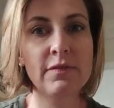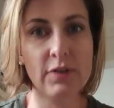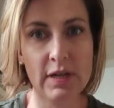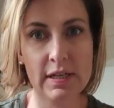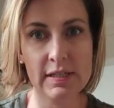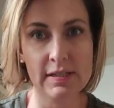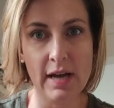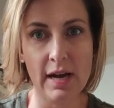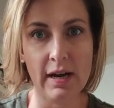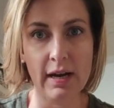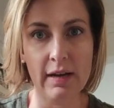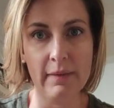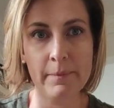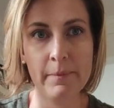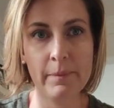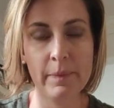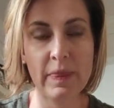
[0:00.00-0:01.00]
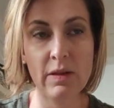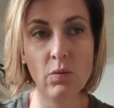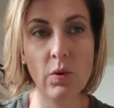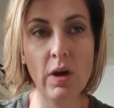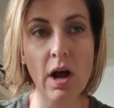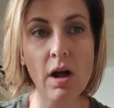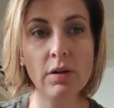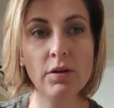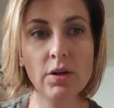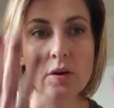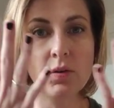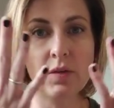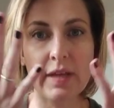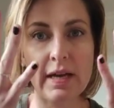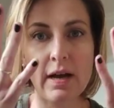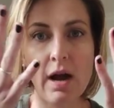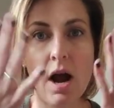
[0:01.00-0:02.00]
for a second, we all know
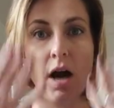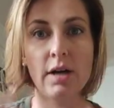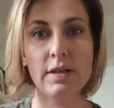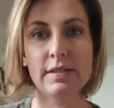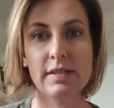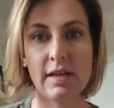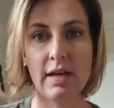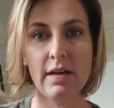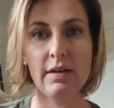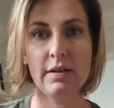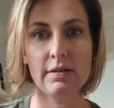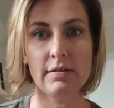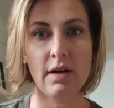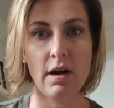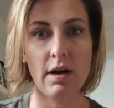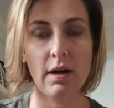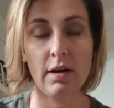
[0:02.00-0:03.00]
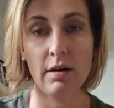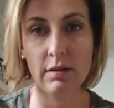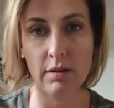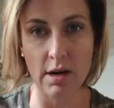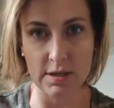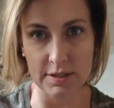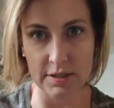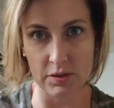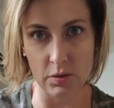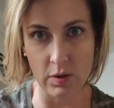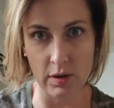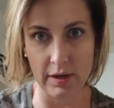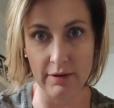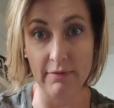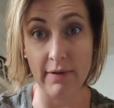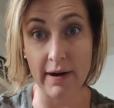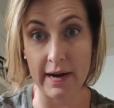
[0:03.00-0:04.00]
that our skin is our largest
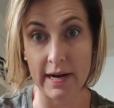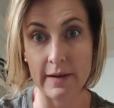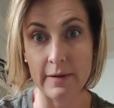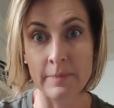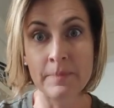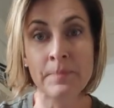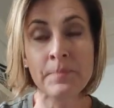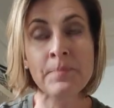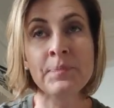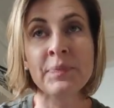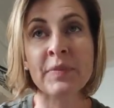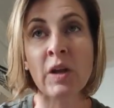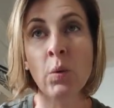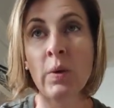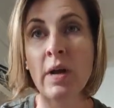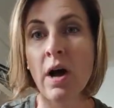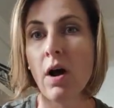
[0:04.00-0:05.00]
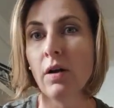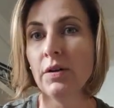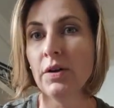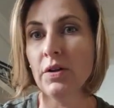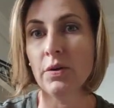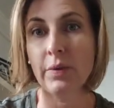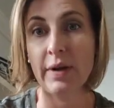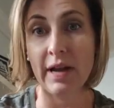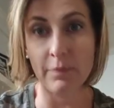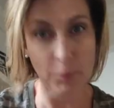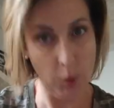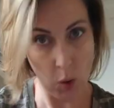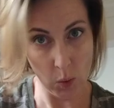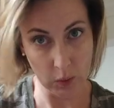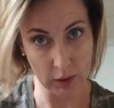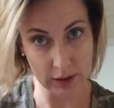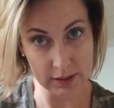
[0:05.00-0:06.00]
organ, right? We all know that we have
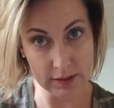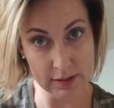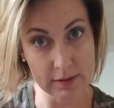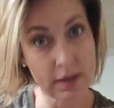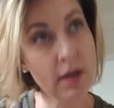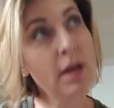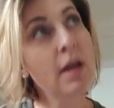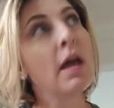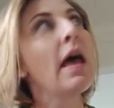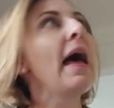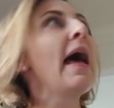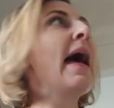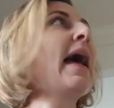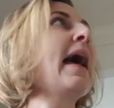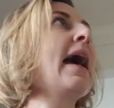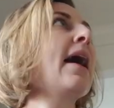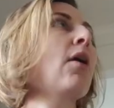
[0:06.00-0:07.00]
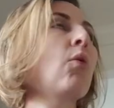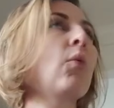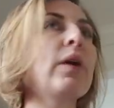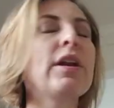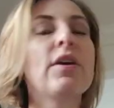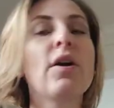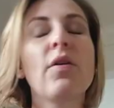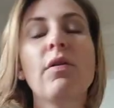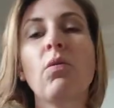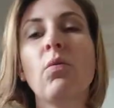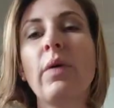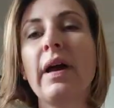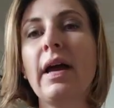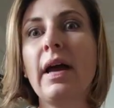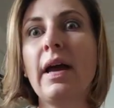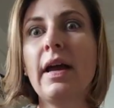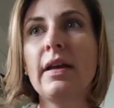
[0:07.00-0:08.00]
pores. And we know that
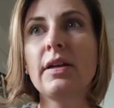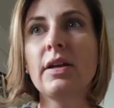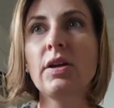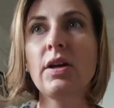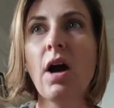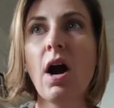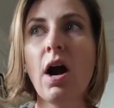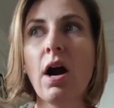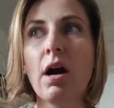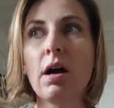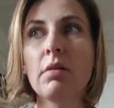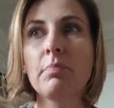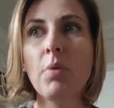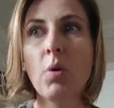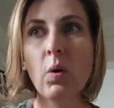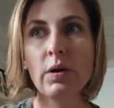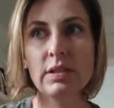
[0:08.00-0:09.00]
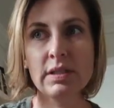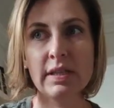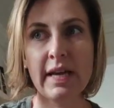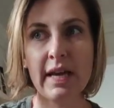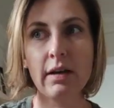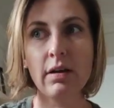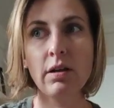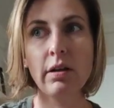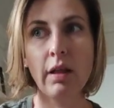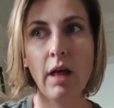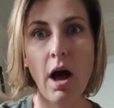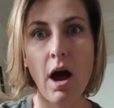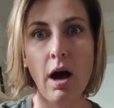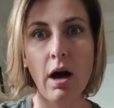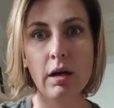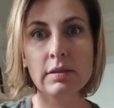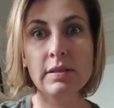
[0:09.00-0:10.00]
when our pores get
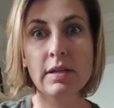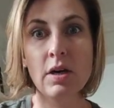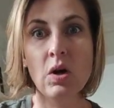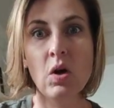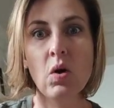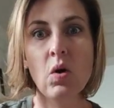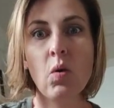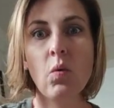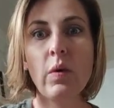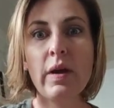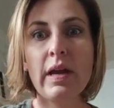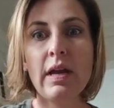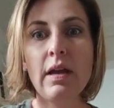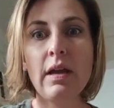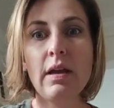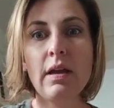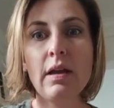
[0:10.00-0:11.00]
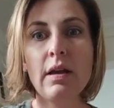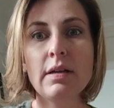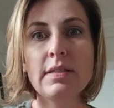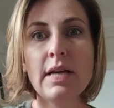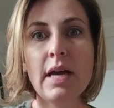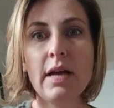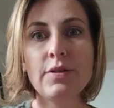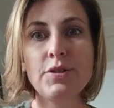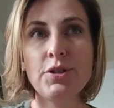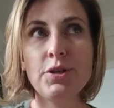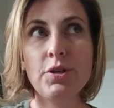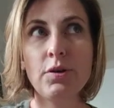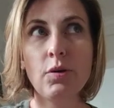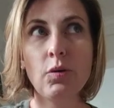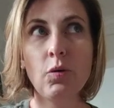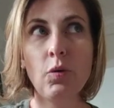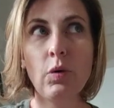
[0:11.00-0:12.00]
clogged, we tend
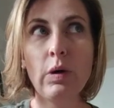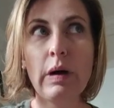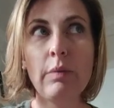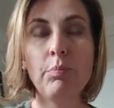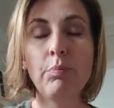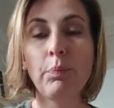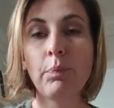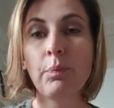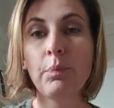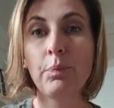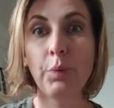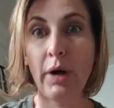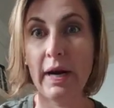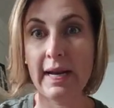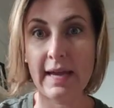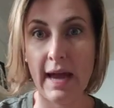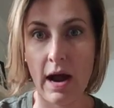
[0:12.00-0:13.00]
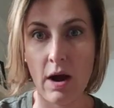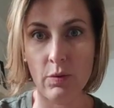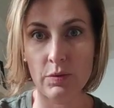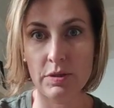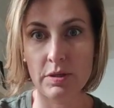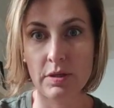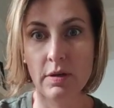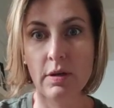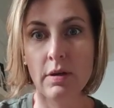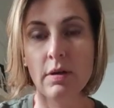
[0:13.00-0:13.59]
to break out.